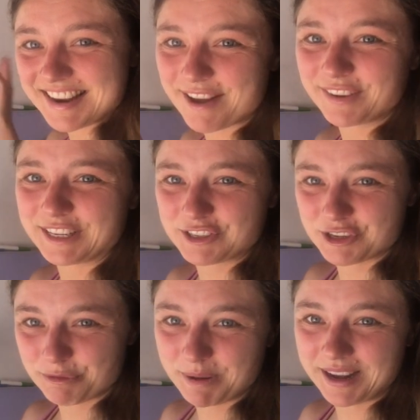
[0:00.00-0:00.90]

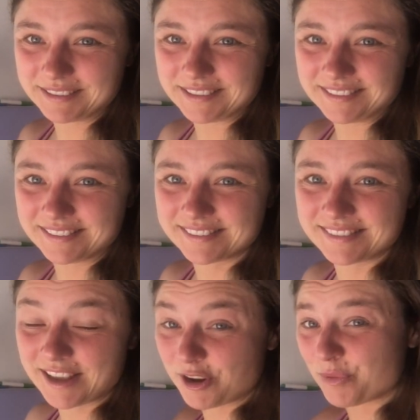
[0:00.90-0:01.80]
navigational patterns
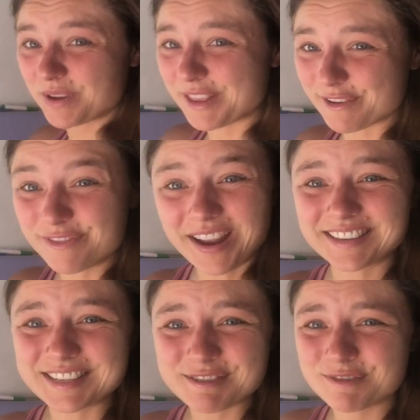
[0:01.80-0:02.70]
that are really
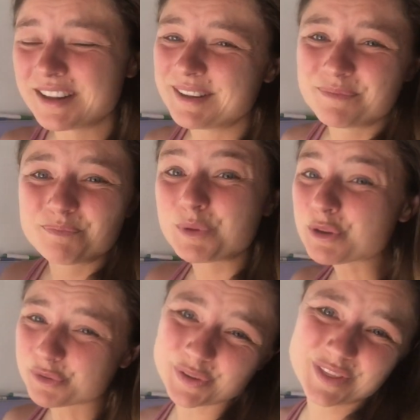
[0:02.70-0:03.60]
effective,
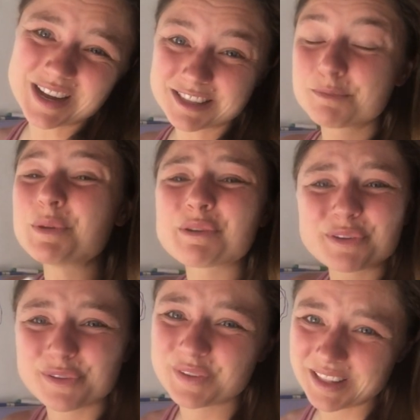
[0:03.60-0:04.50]
beautiful thoughts,
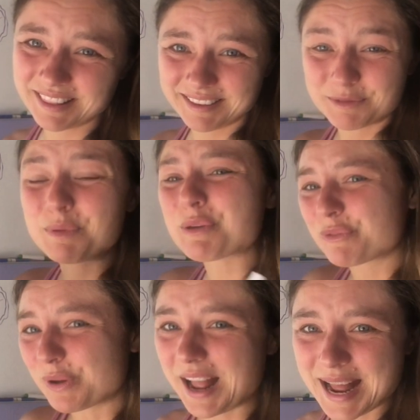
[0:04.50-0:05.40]
beautiful feelings,
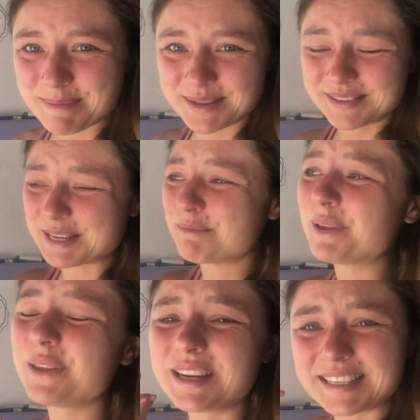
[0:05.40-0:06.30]
beautiful habits, the
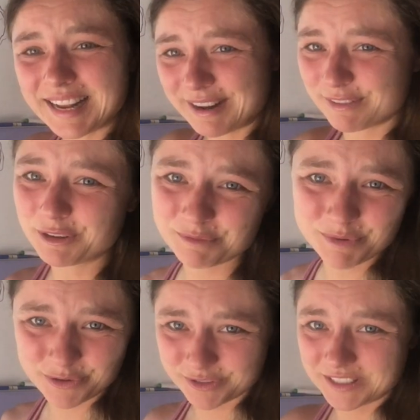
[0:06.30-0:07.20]
ability to have learned
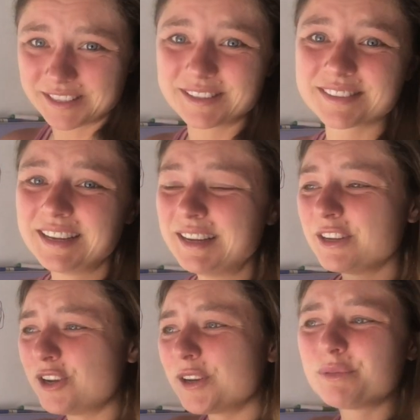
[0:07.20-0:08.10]
motor skills,
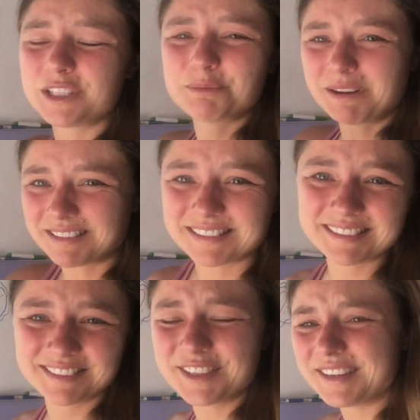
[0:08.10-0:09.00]
good
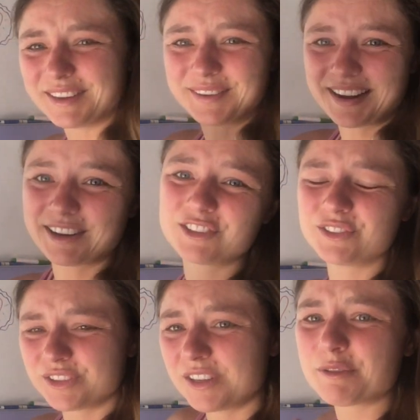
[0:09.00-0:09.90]
responses, good
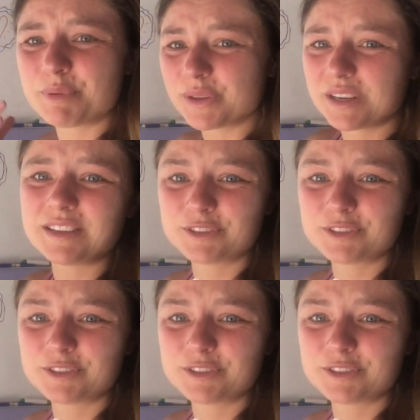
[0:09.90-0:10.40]
interactions, good ability